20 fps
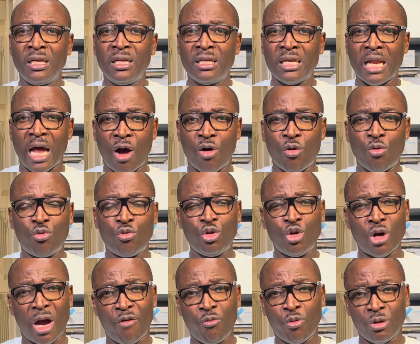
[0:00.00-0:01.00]
Now, you
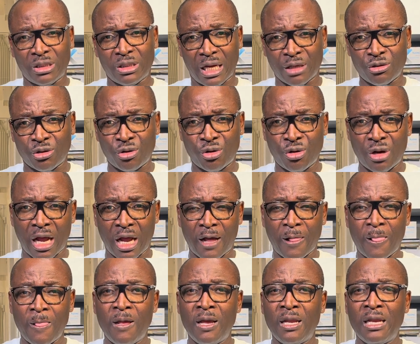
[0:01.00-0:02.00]
have
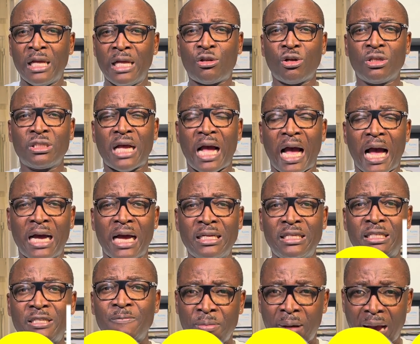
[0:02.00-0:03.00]
$1,000. Let us add
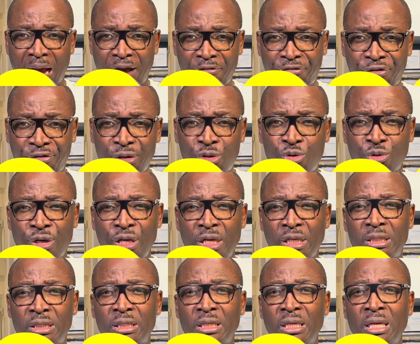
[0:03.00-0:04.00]
the buyer fee to
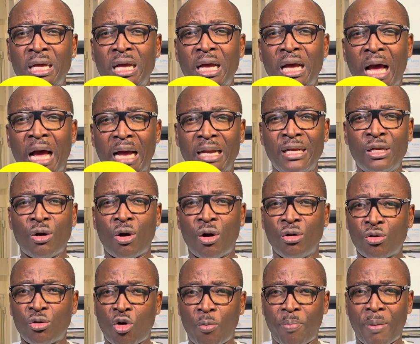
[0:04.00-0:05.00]
it. And
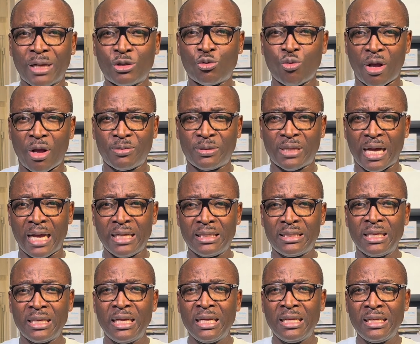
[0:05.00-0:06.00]
on Copart
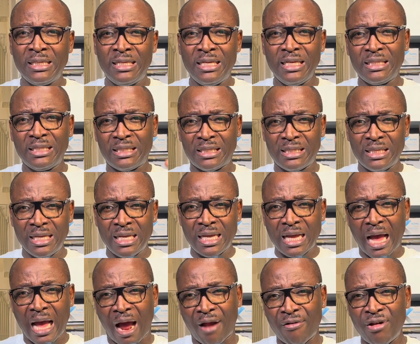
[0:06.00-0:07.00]
website, this
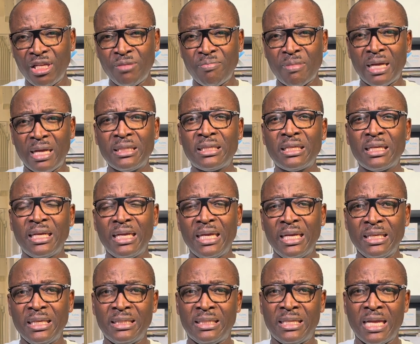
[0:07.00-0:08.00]
arrangement
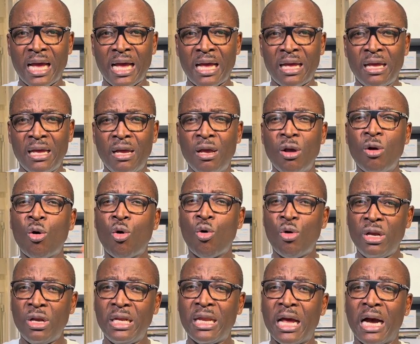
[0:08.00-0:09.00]
is there.
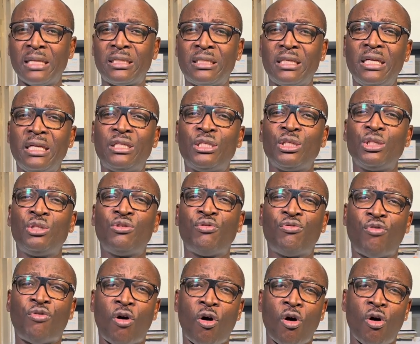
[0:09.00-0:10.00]
Only that it is
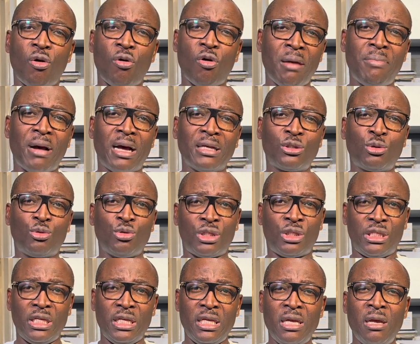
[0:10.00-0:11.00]
for members to
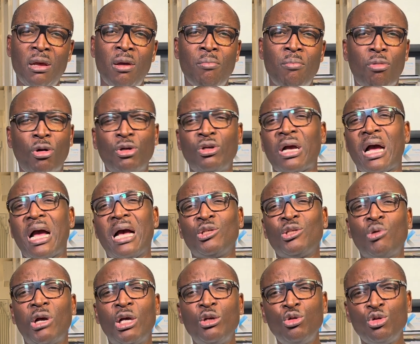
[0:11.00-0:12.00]
see, but you can as
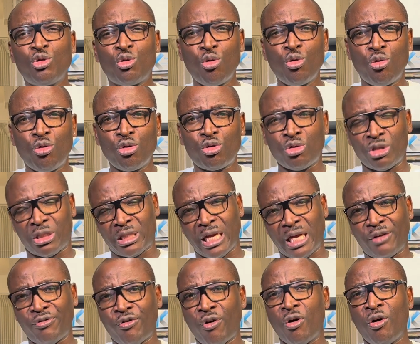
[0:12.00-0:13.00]
well use Google to
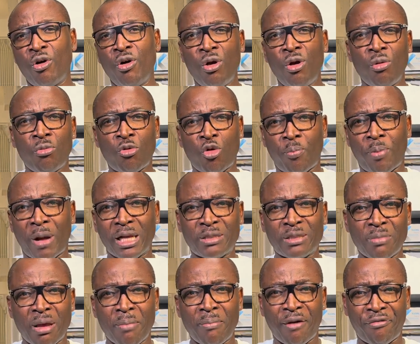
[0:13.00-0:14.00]
search for Copart
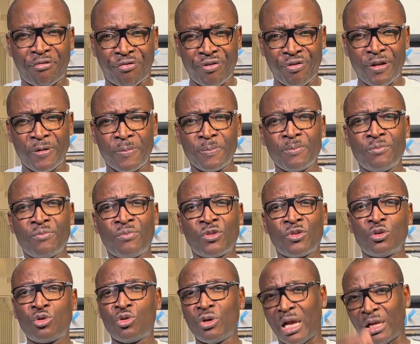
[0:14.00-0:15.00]
member fee
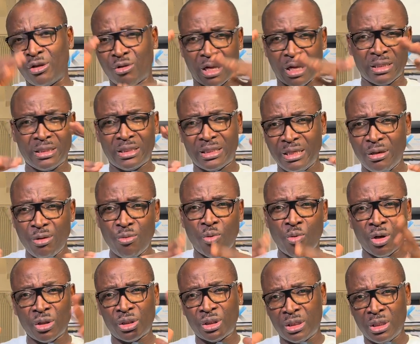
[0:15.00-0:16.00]
so that you can see
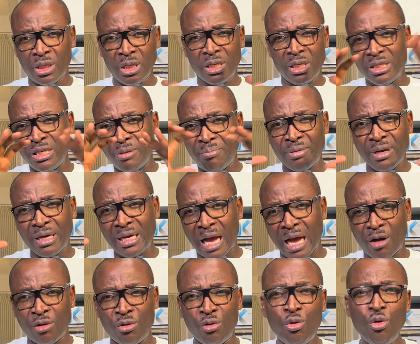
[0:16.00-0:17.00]
what the
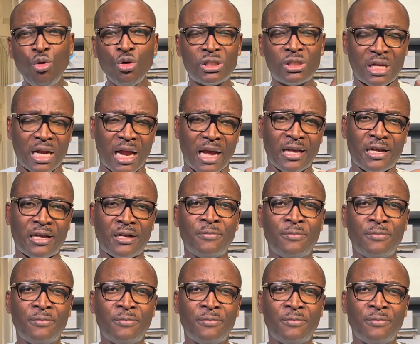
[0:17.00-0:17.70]
breakdown looks like.